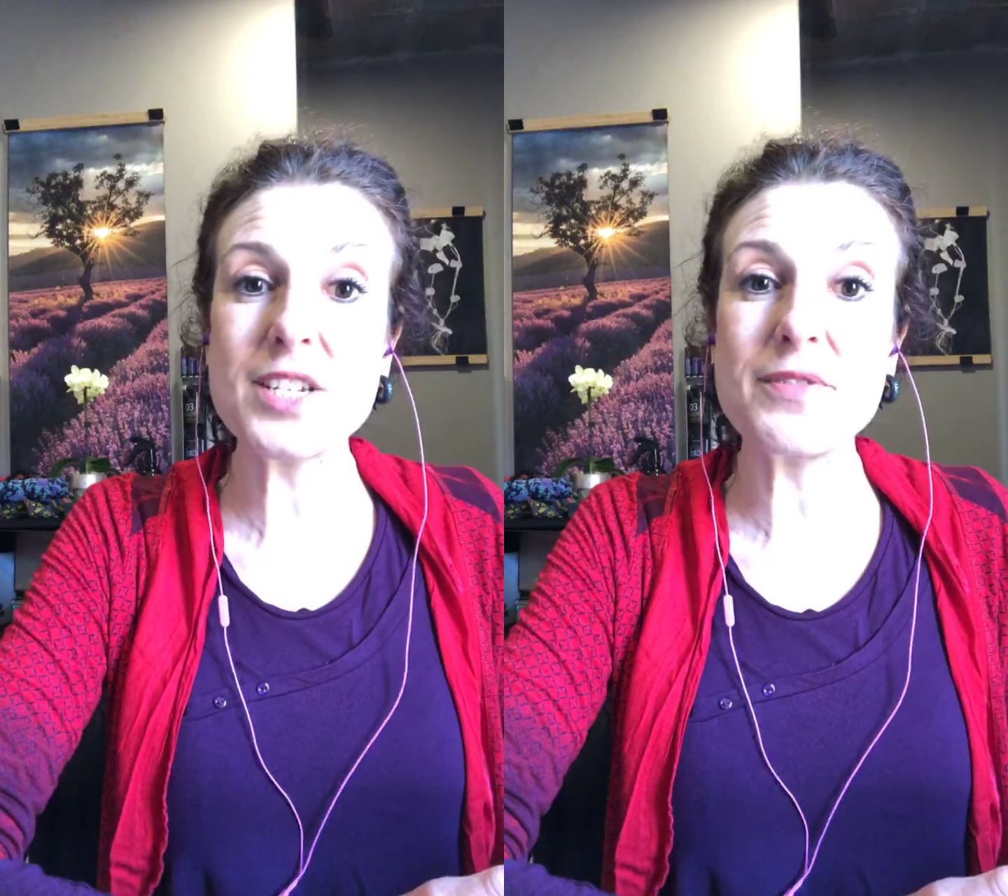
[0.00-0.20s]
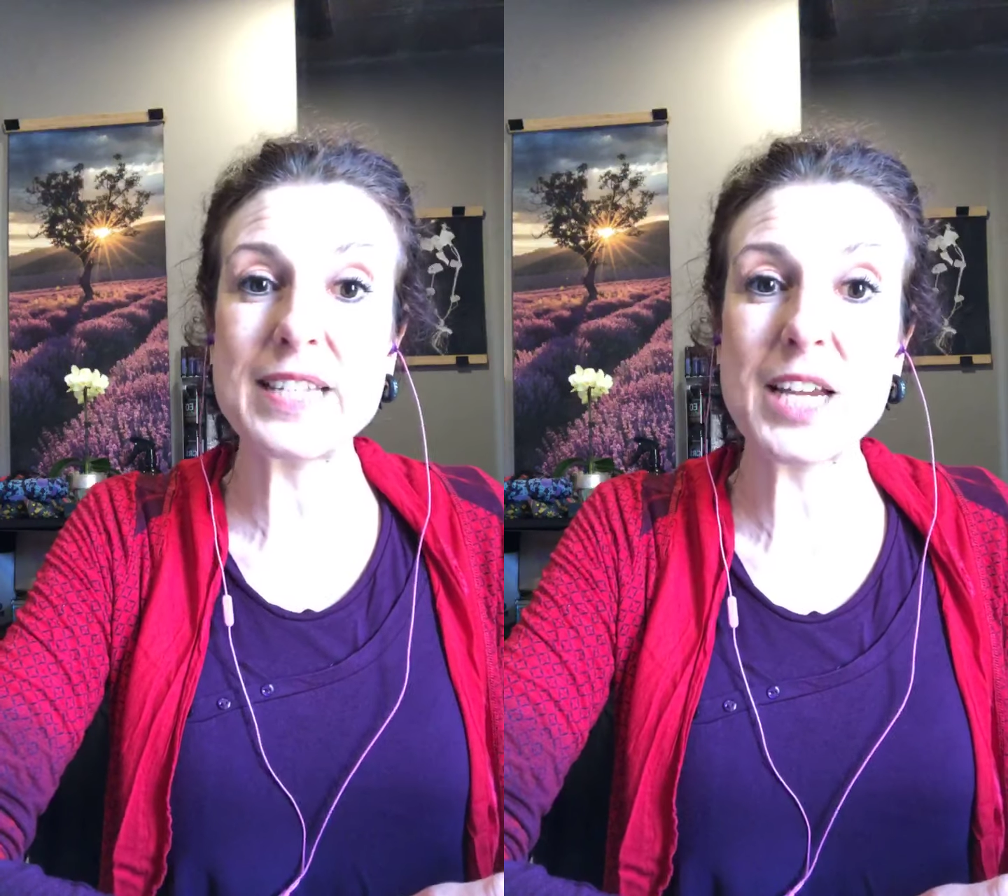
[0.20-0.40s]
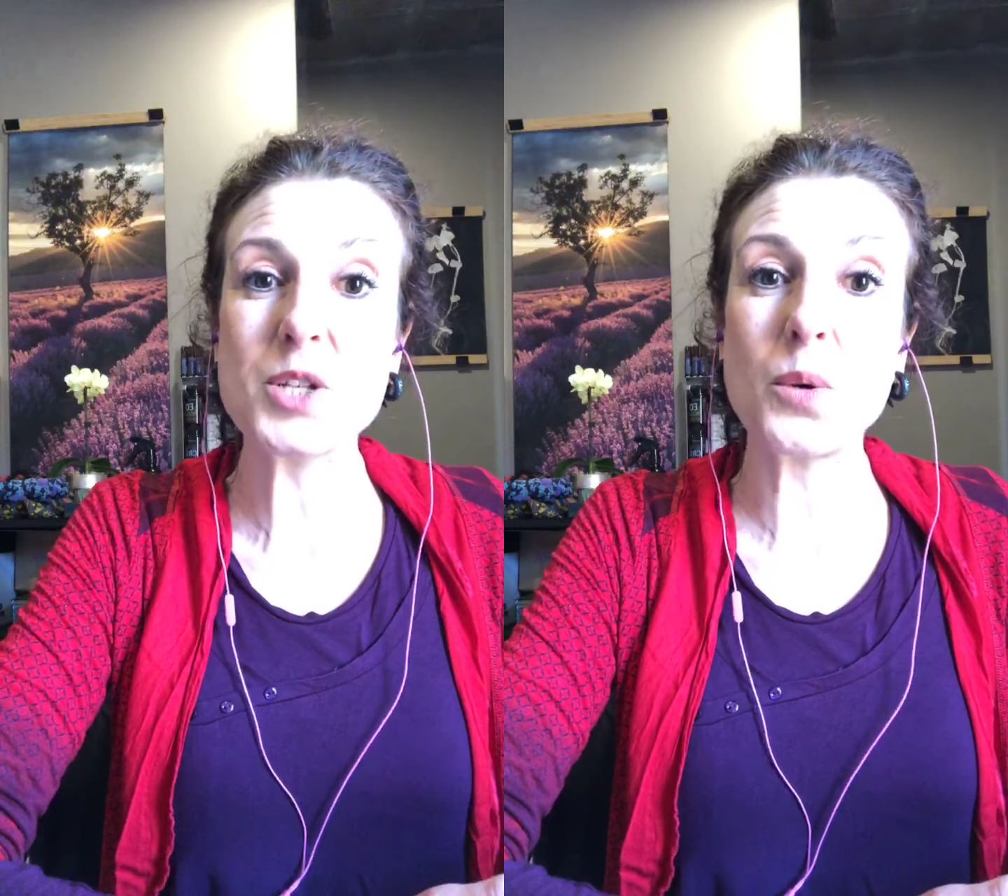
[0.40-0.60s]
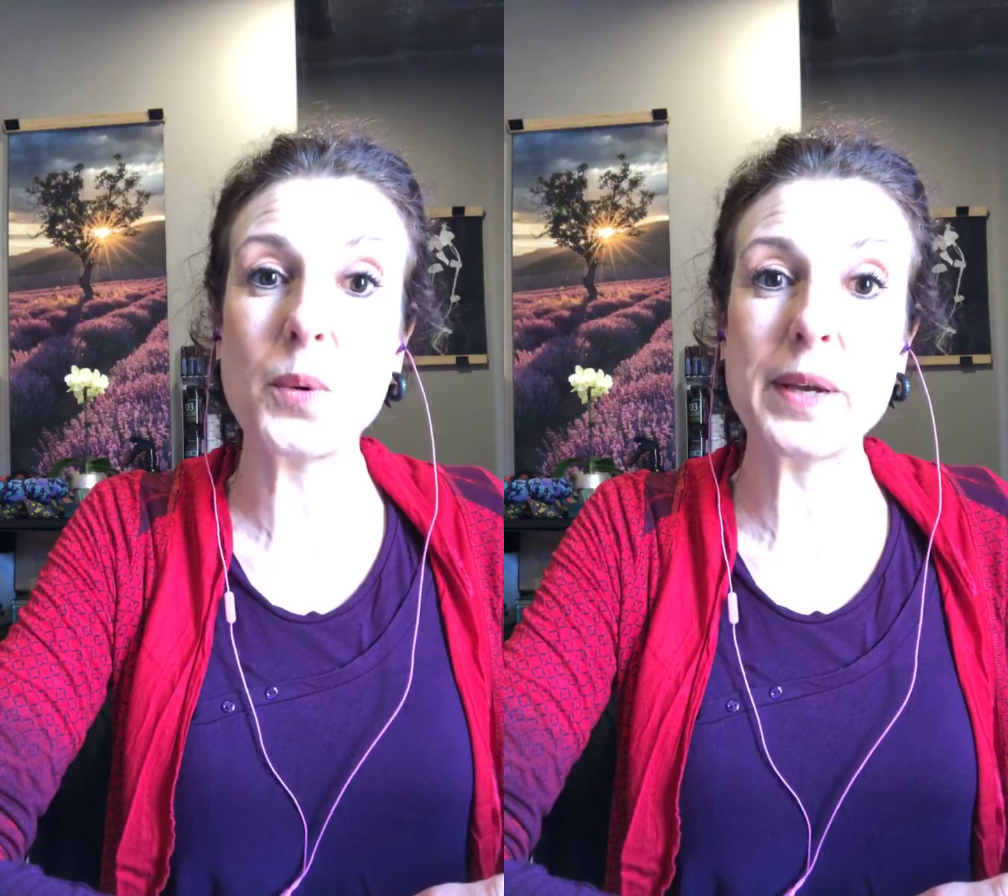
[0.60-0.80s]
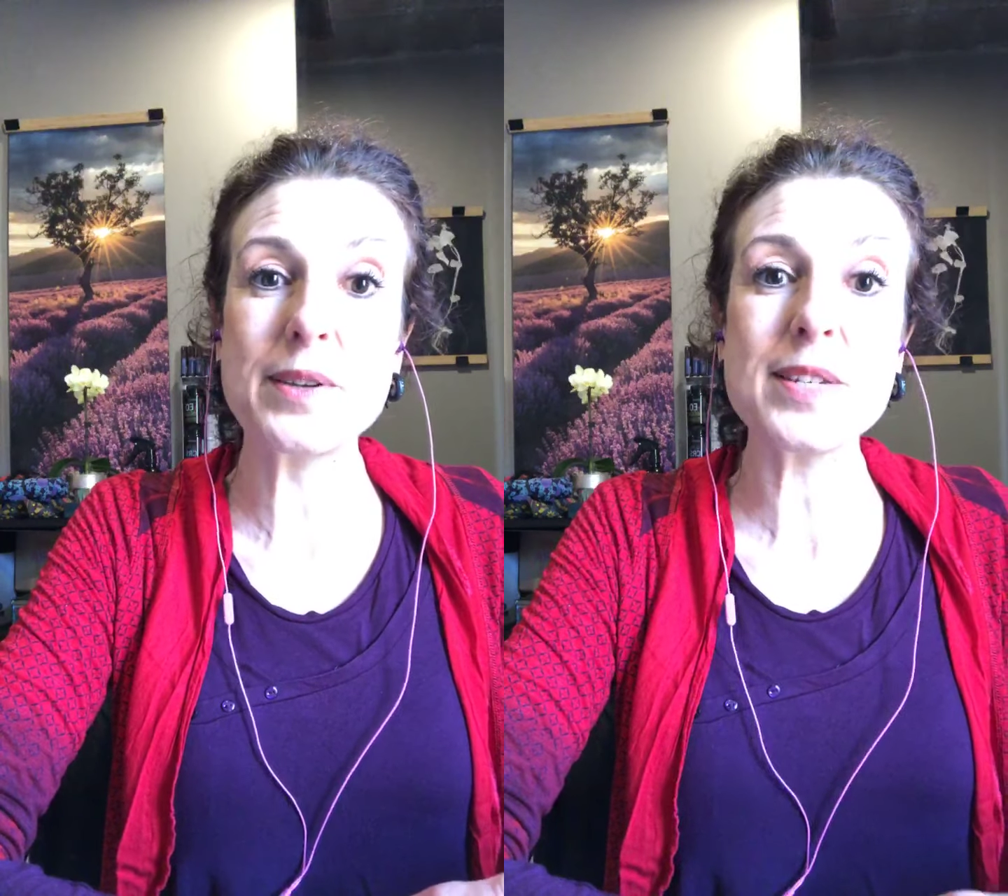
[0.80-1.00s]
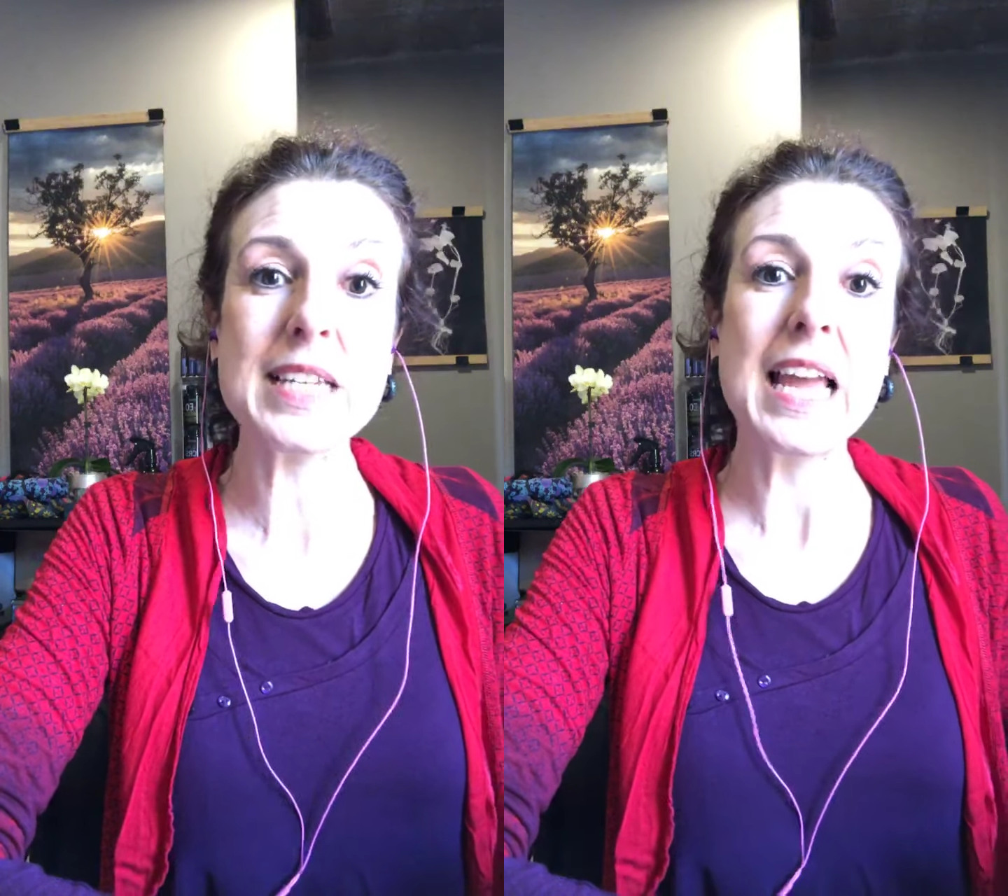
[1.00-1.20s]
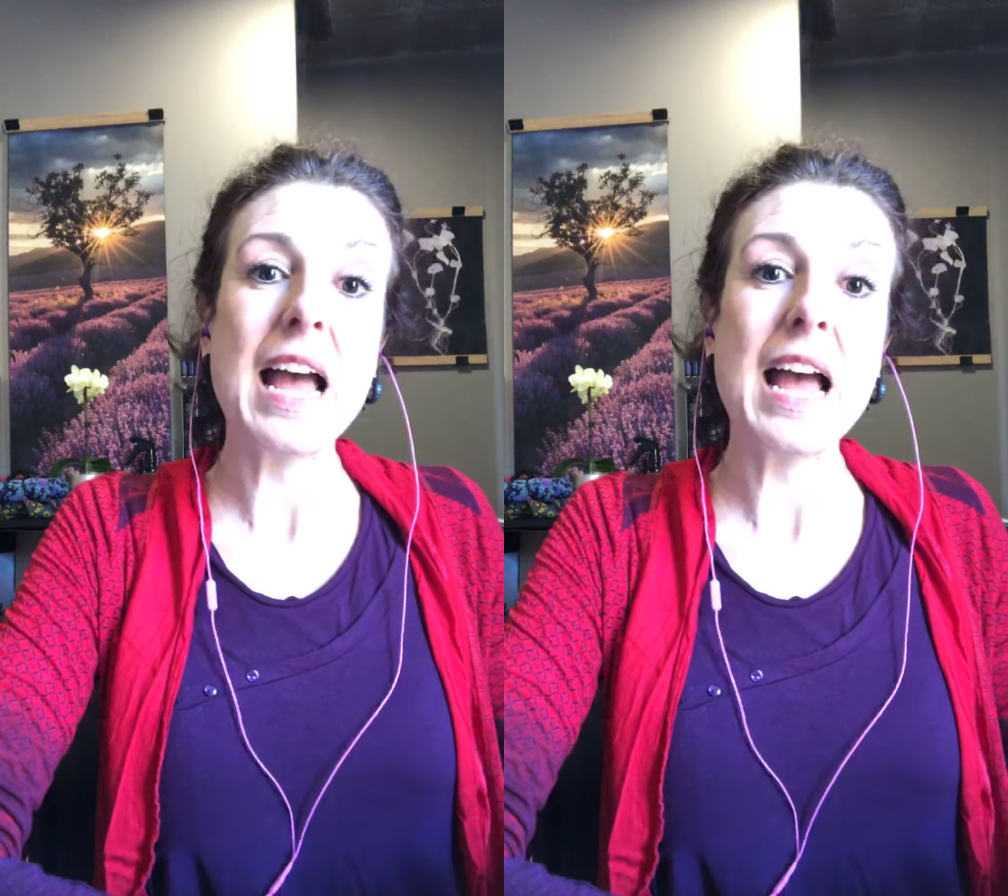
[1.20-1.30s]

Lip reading: of essential oils.